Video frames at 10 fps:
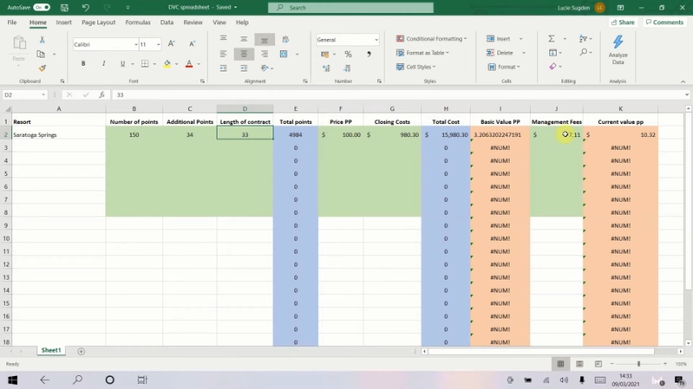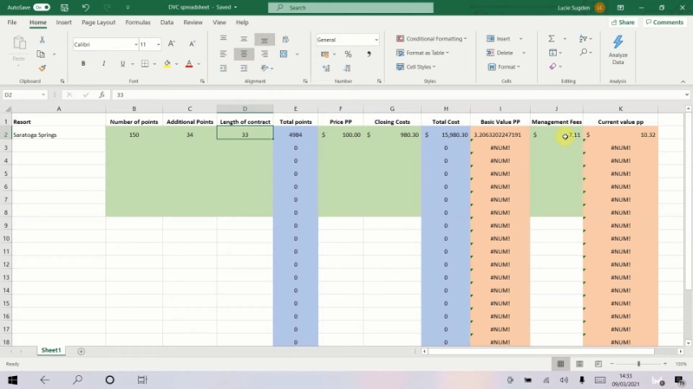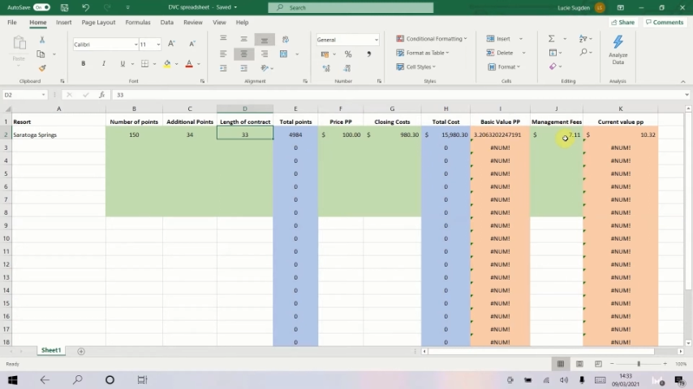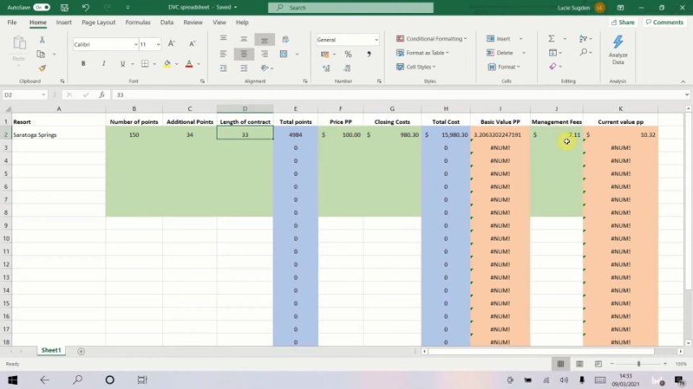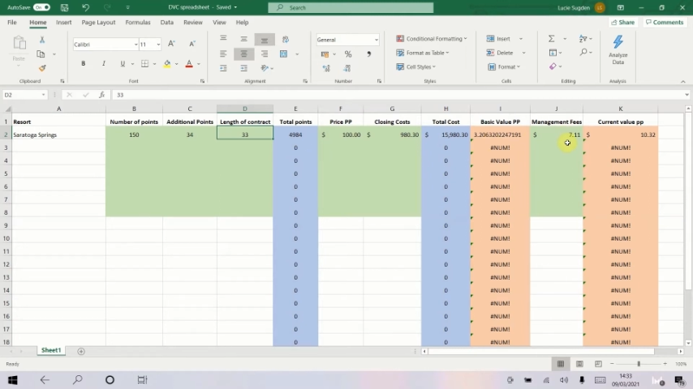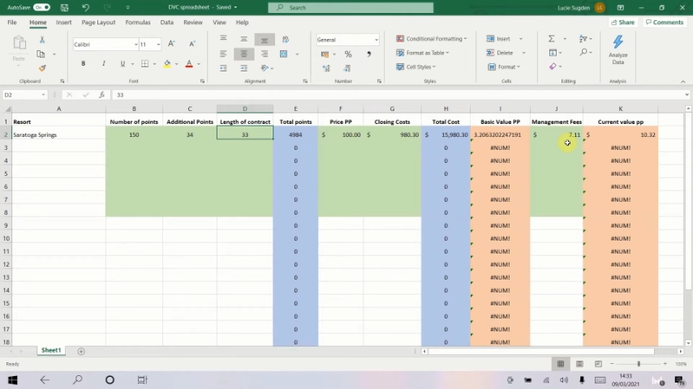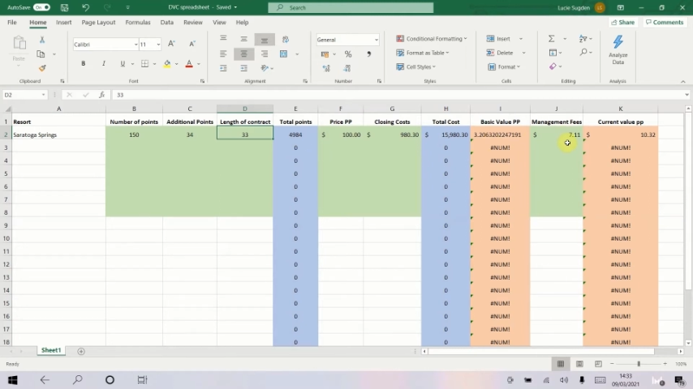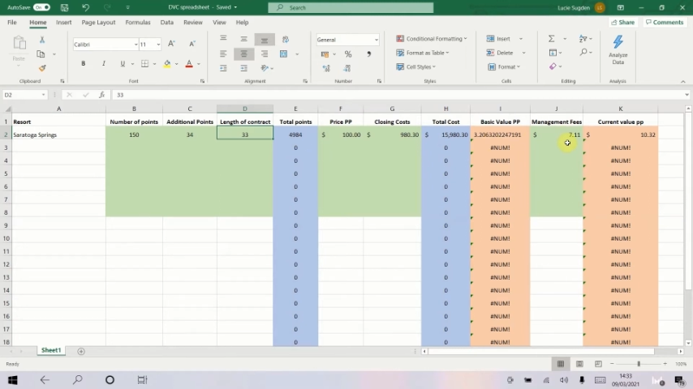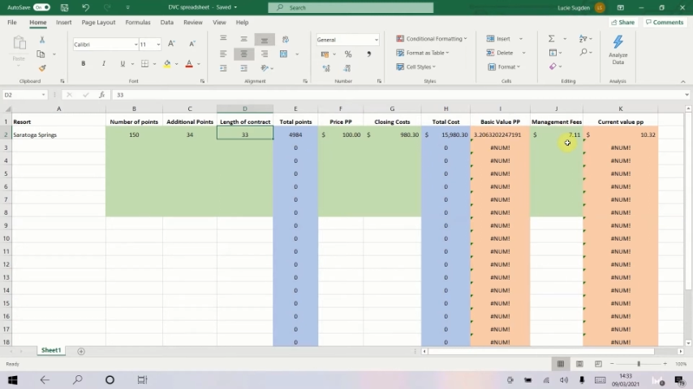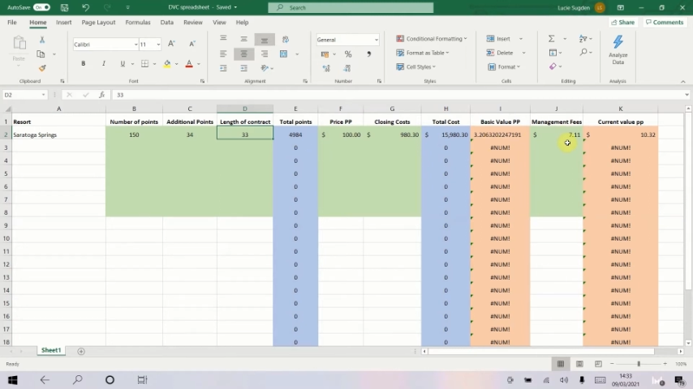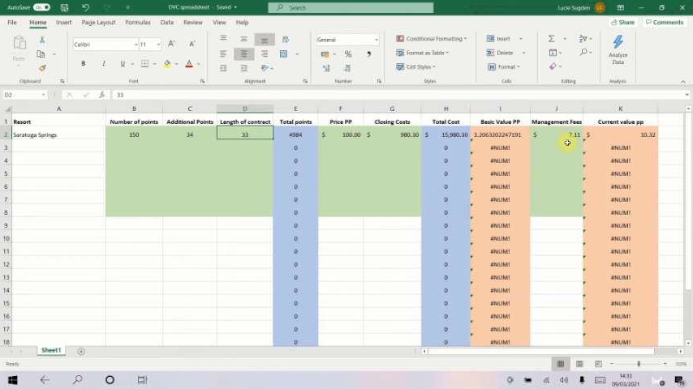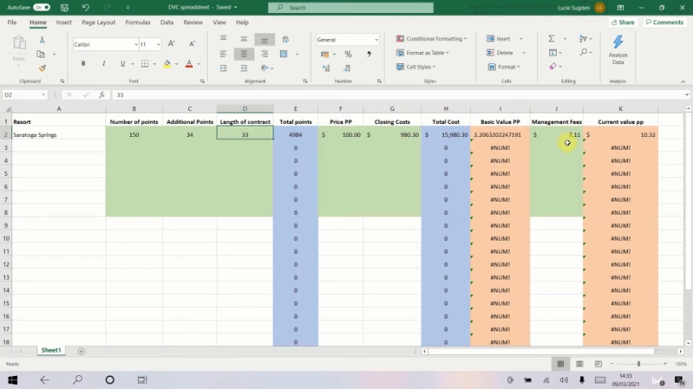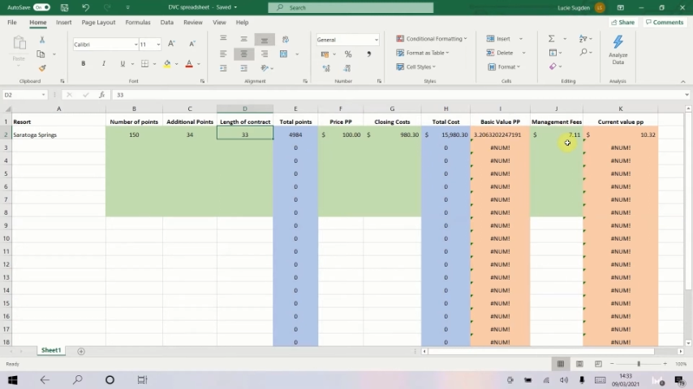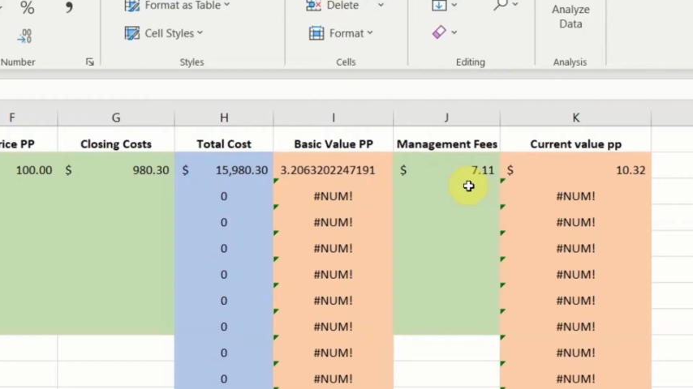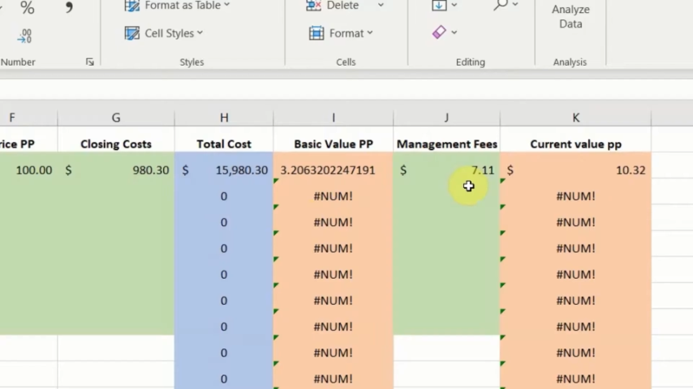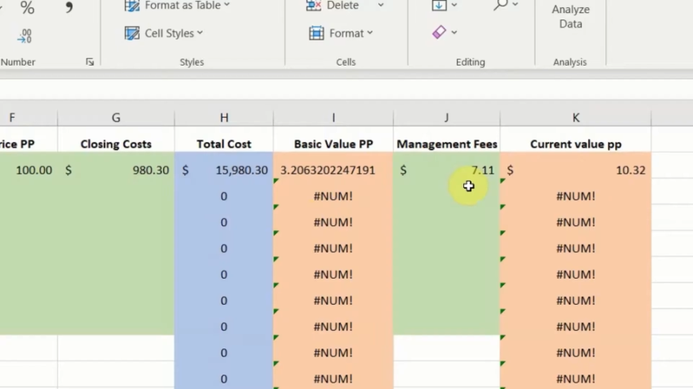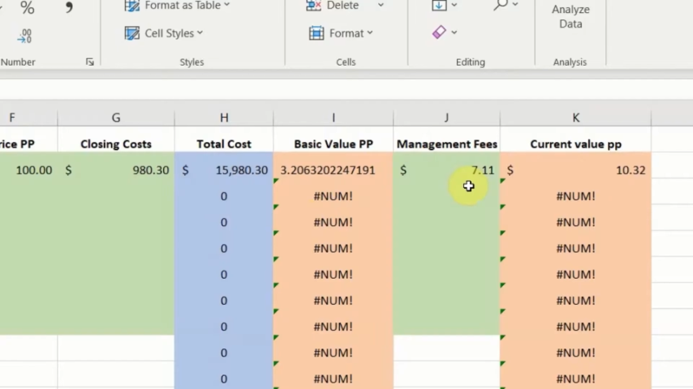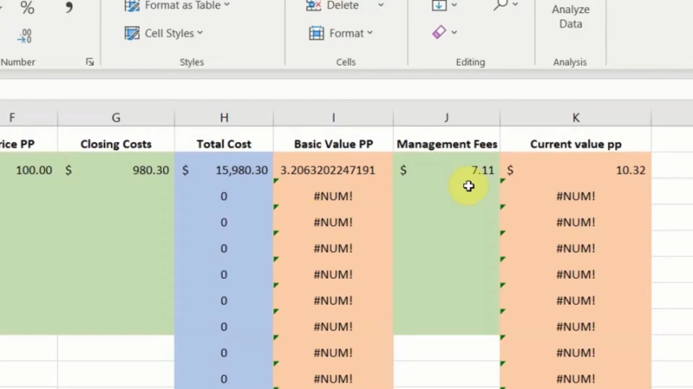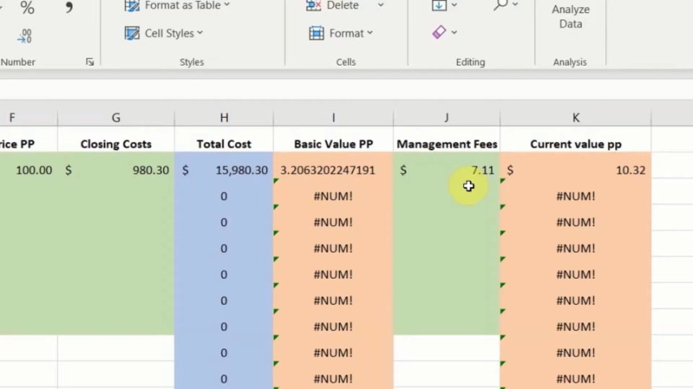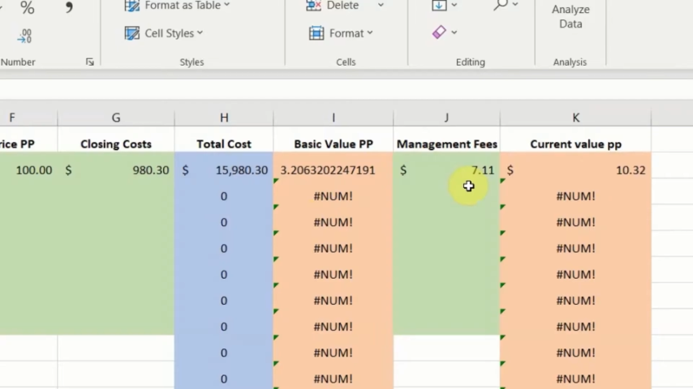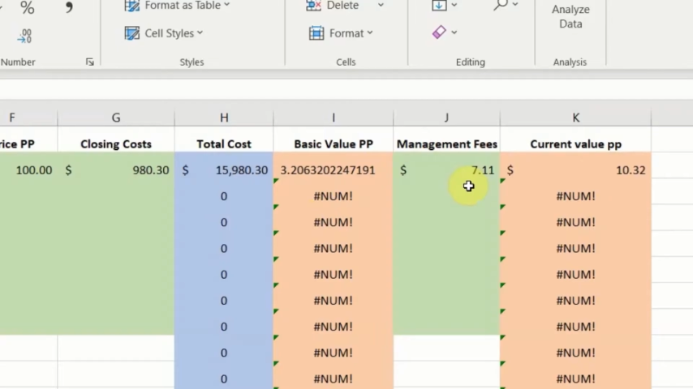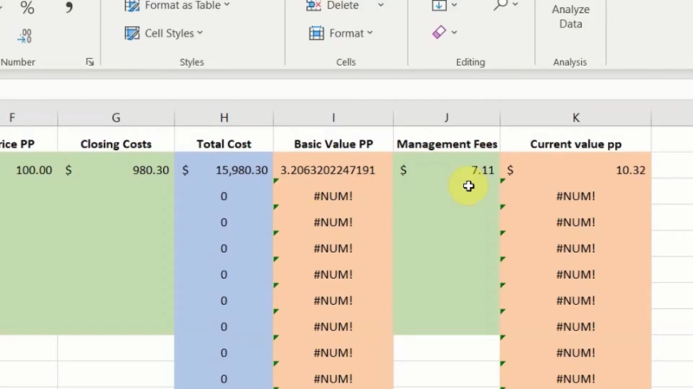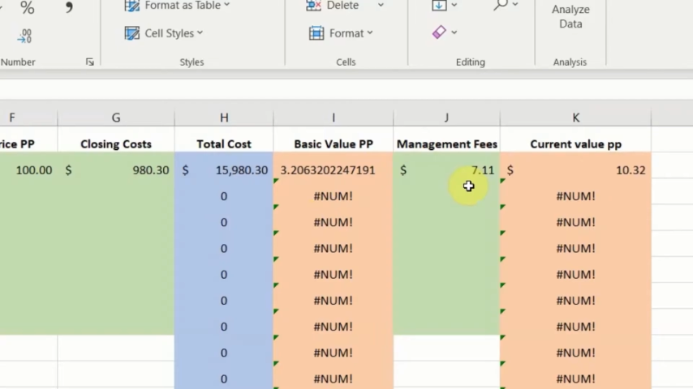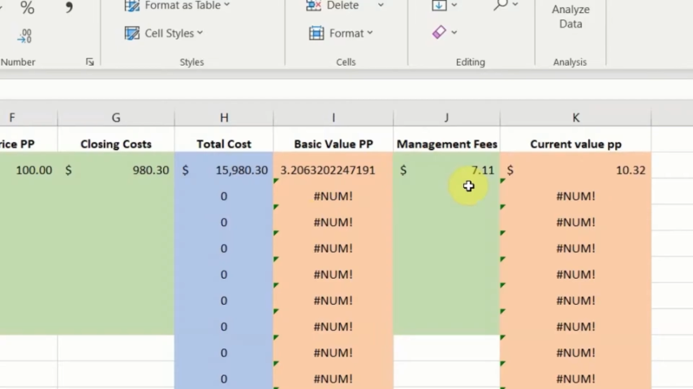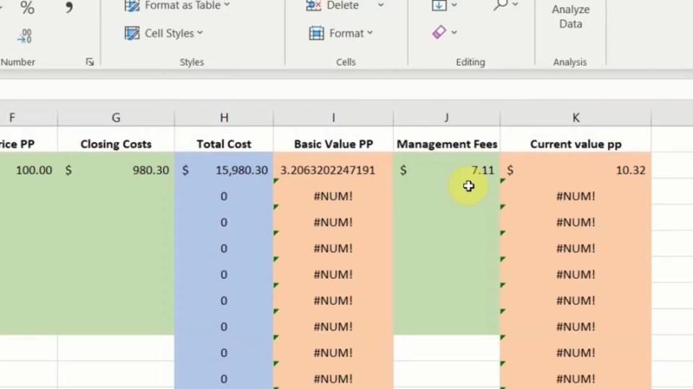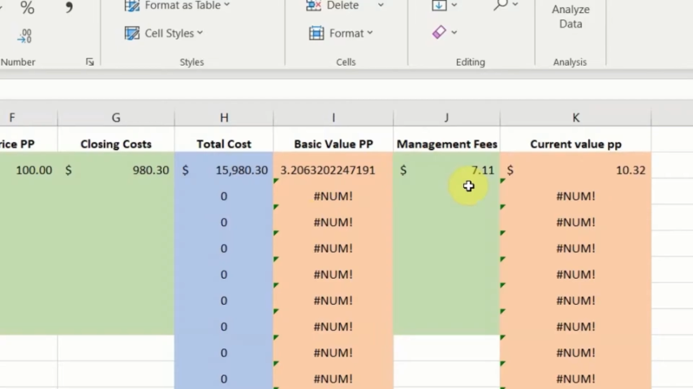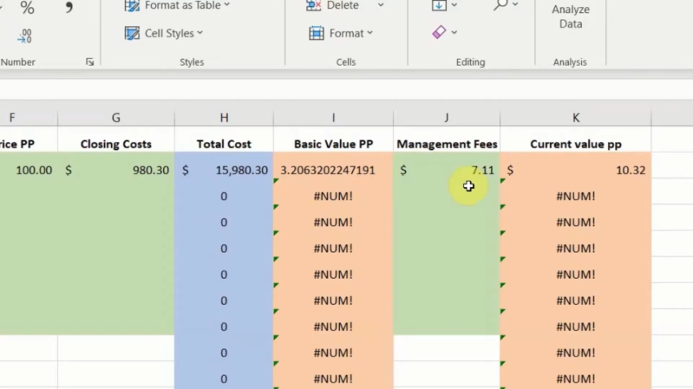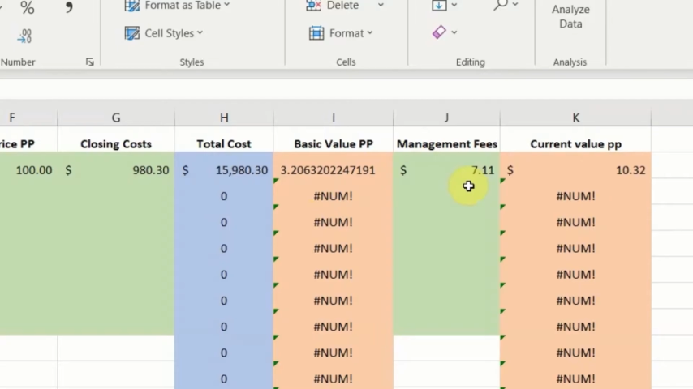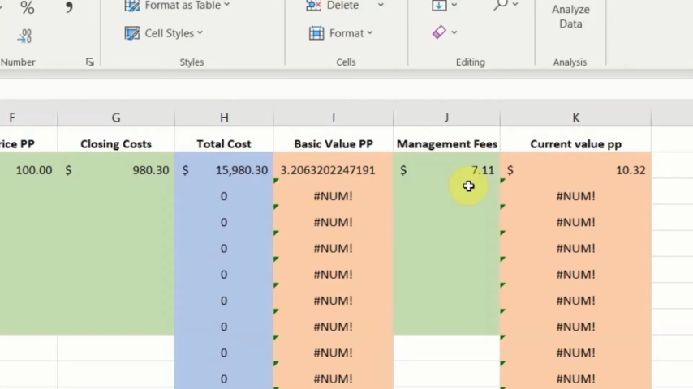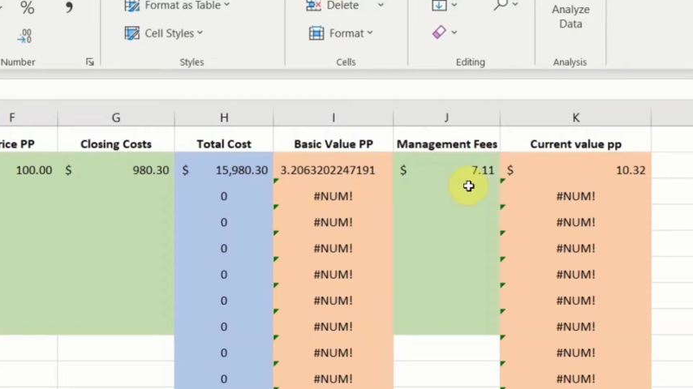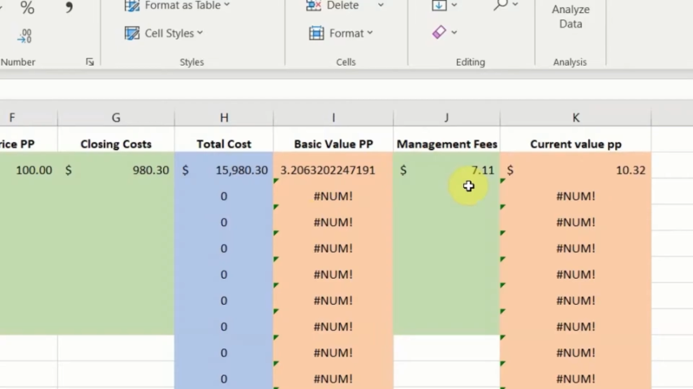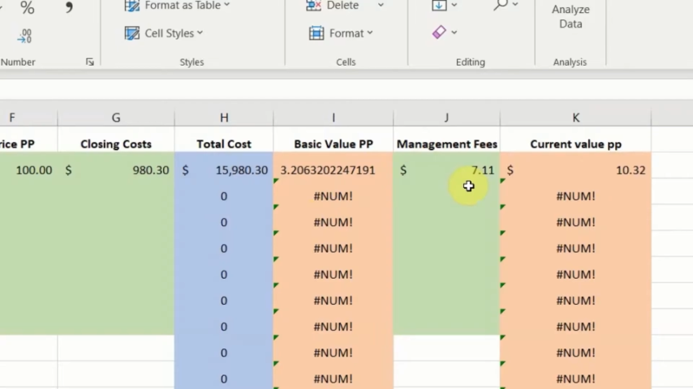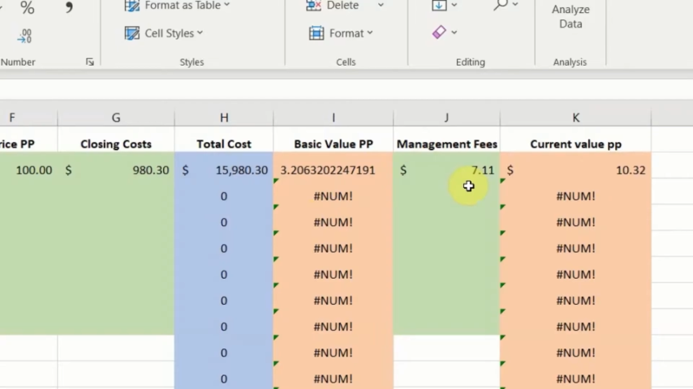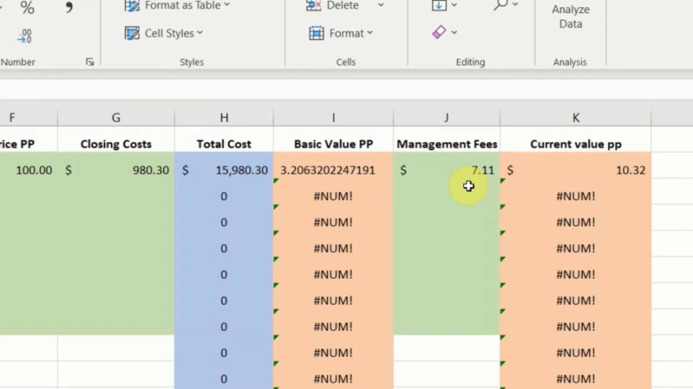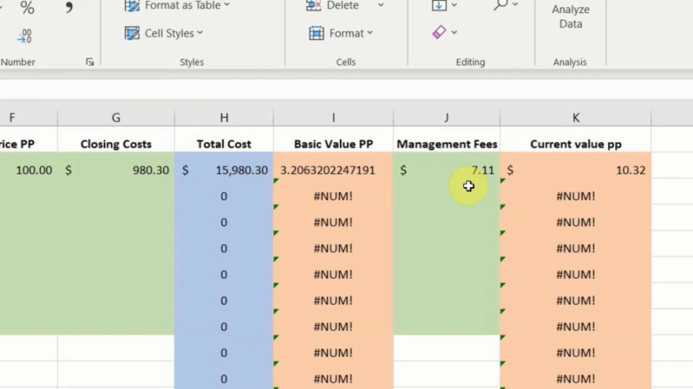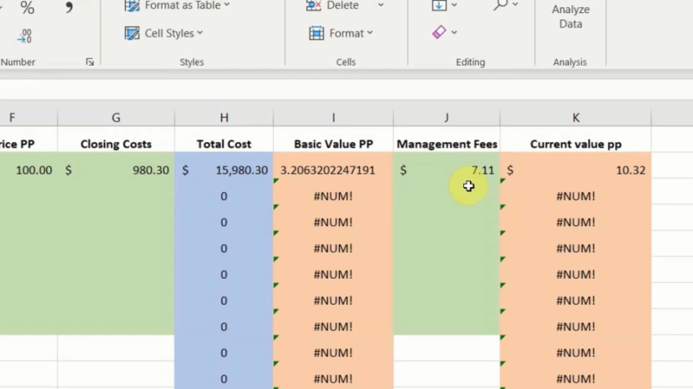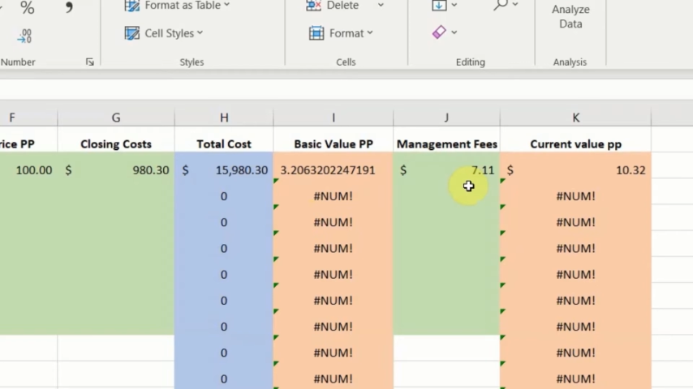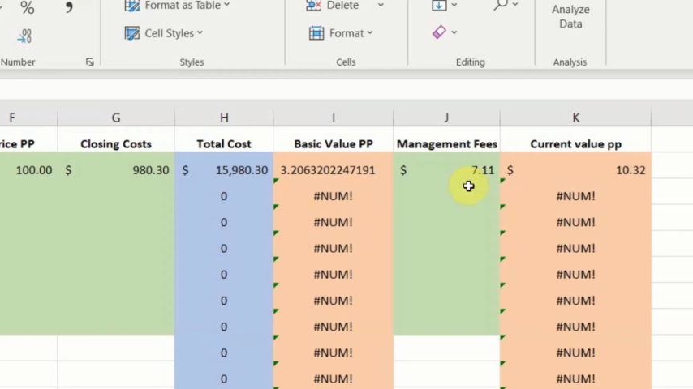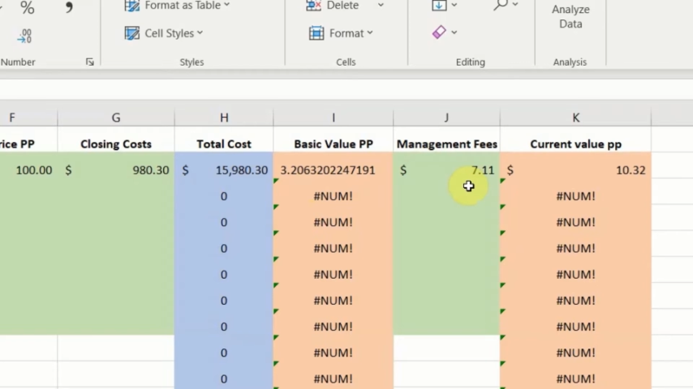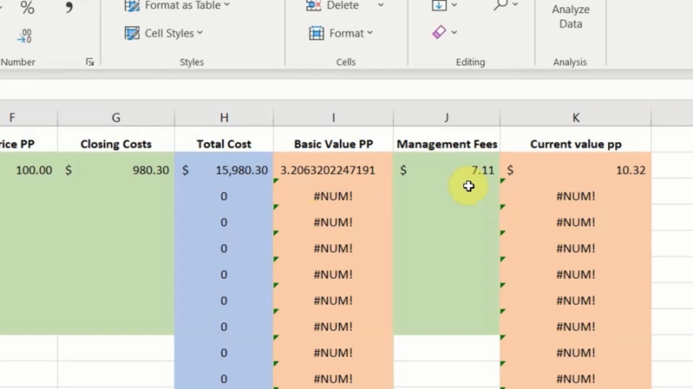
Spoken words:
[unreadable: no face in view]